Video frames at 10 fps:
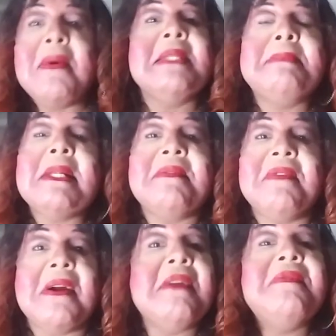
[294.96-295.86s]
always been a
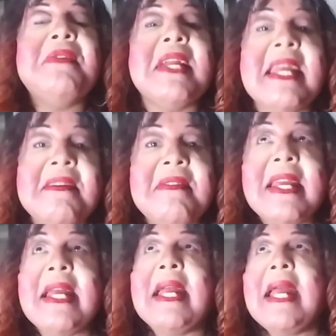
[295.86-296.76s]
very
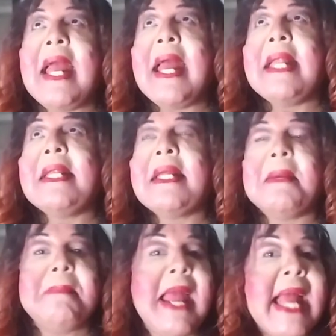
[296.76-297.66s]
forgiving and
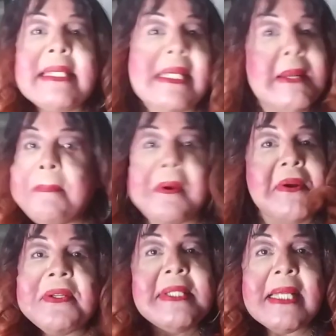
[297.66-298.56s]
compassionate
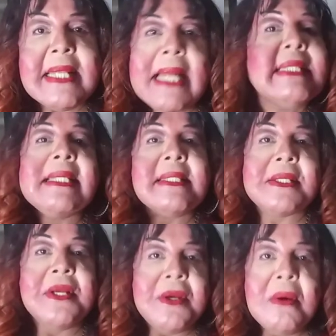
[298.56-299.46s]
person. That's
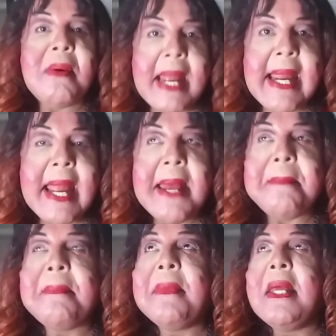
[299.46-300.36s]
just who I
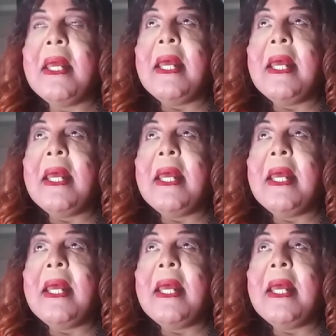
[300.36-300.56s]
am.